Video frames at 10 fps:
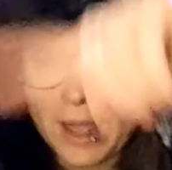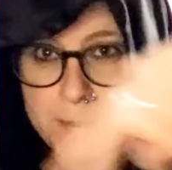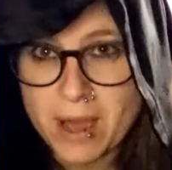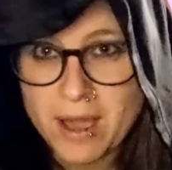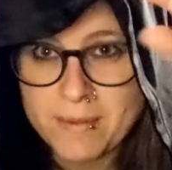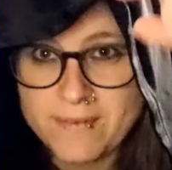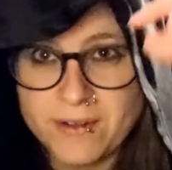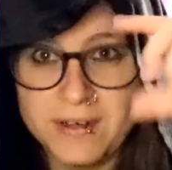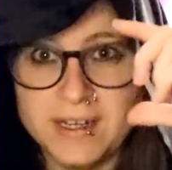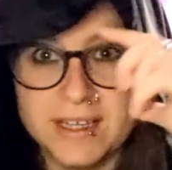light behind my
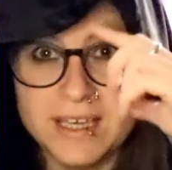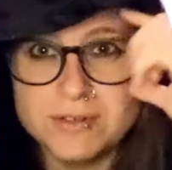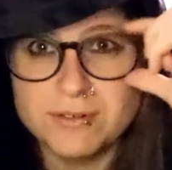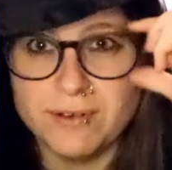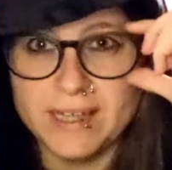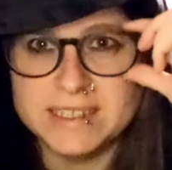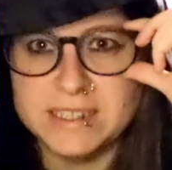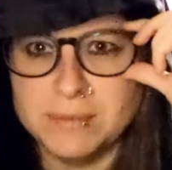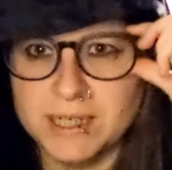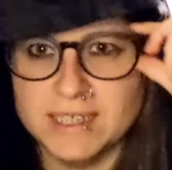phone and it keeps
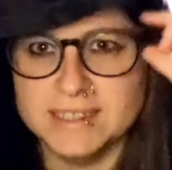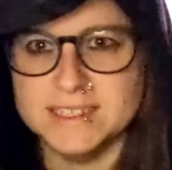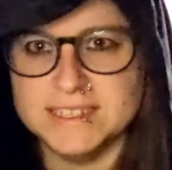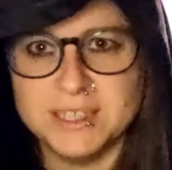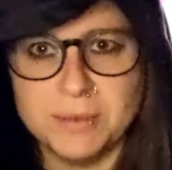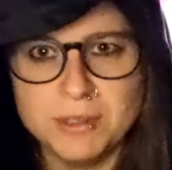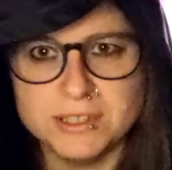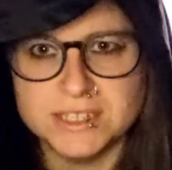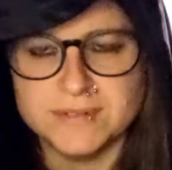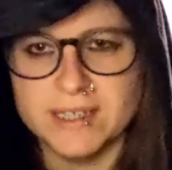reflecting in my glasses, so
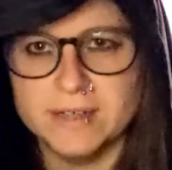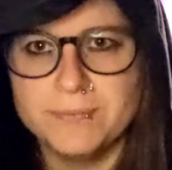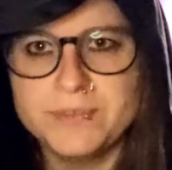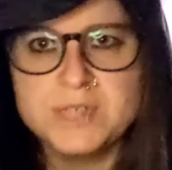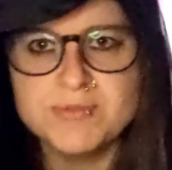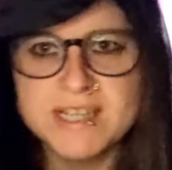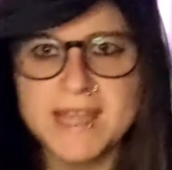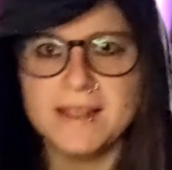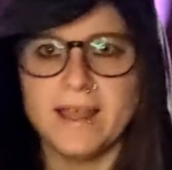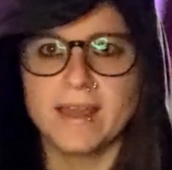apologies for that. Just
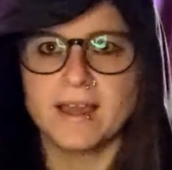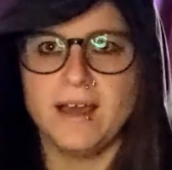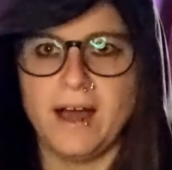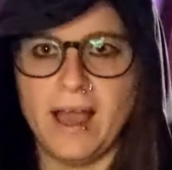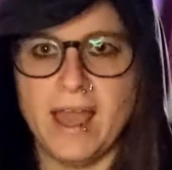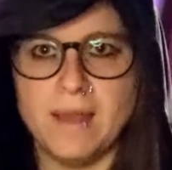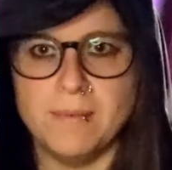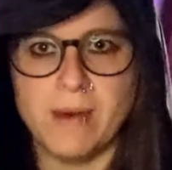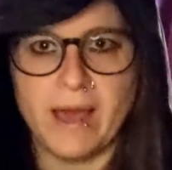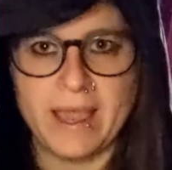pretend like I
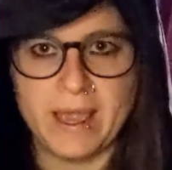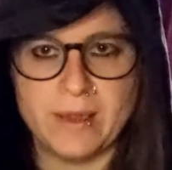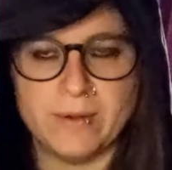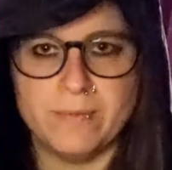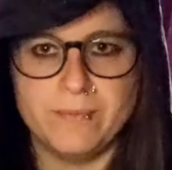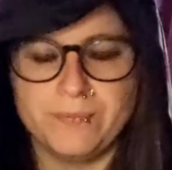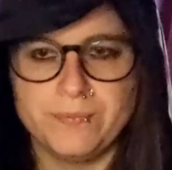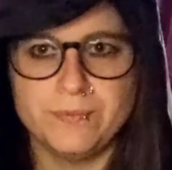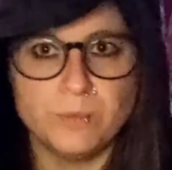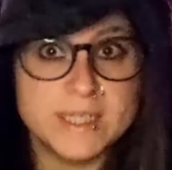am a
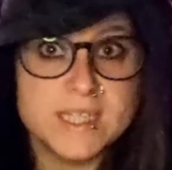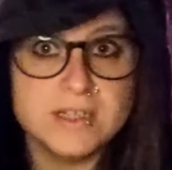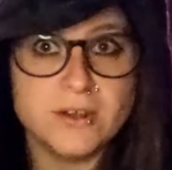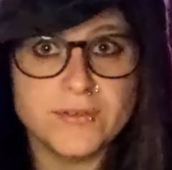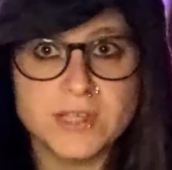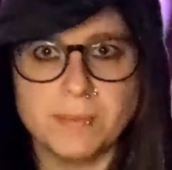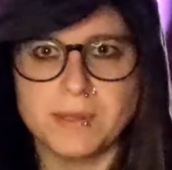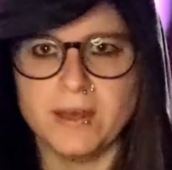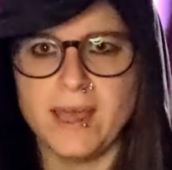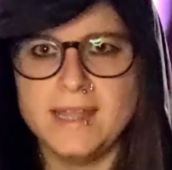wizard of
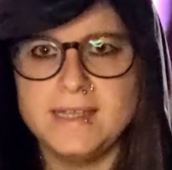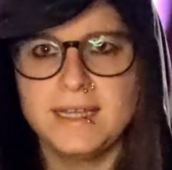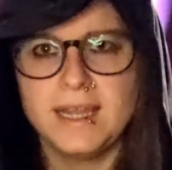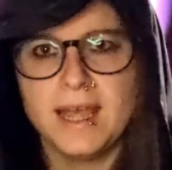some kind